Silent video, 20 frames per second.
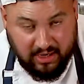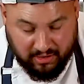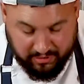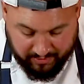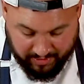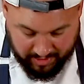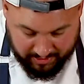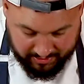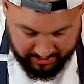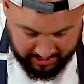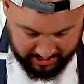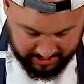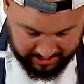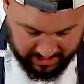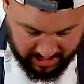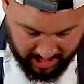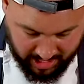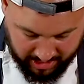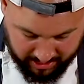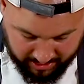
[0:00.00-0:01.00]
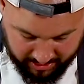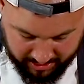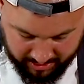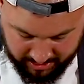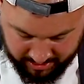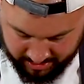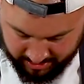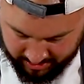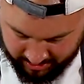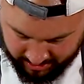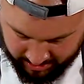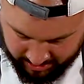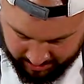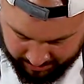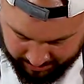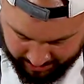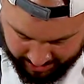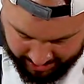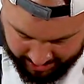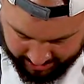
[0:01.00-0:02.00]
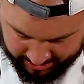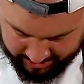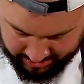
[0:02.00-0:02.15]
around the entire pan